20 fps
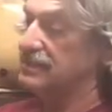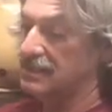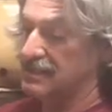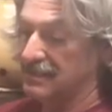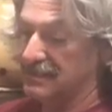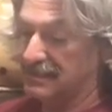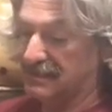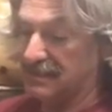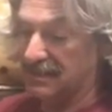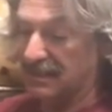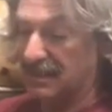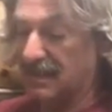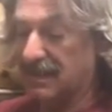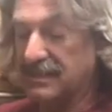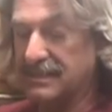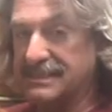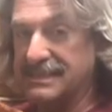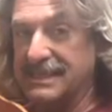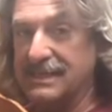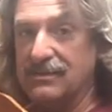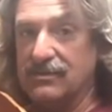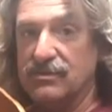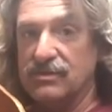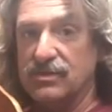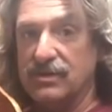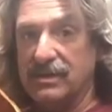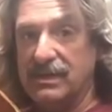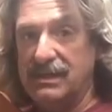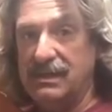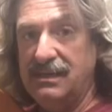is a cedar
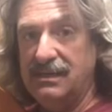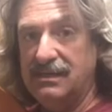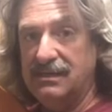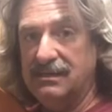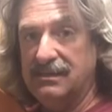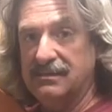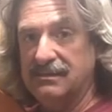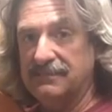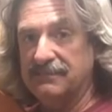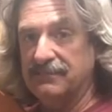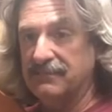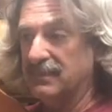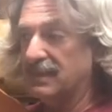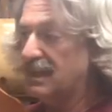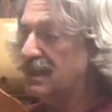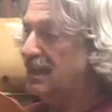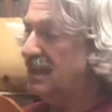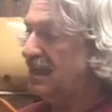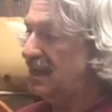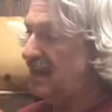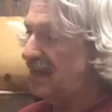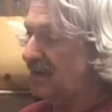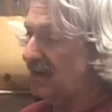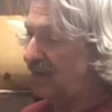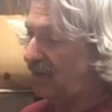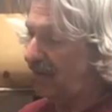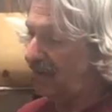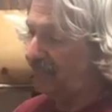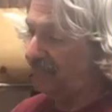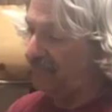tree,
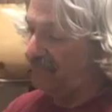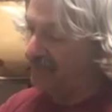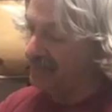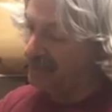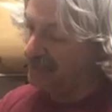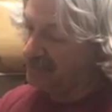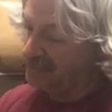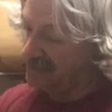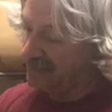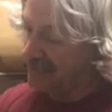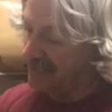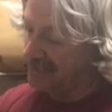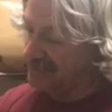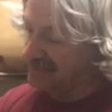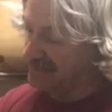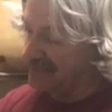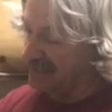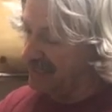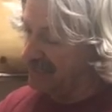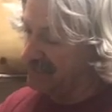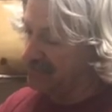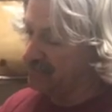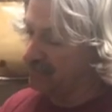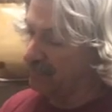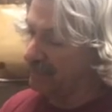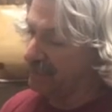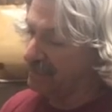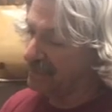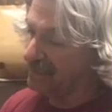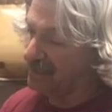all finished. It has a nice
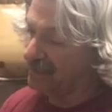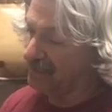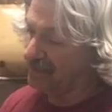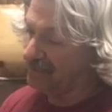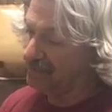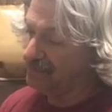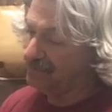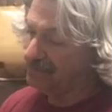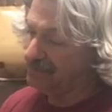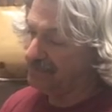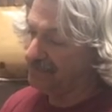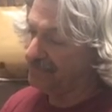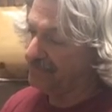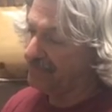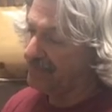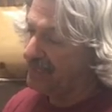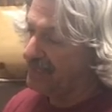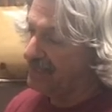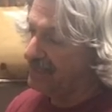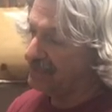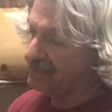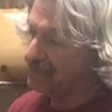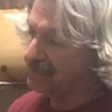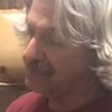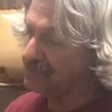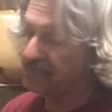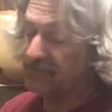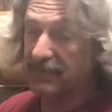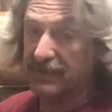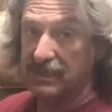red color,
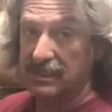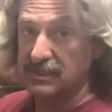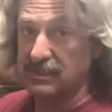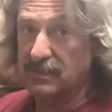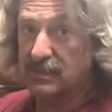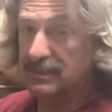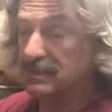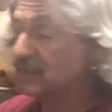just finished with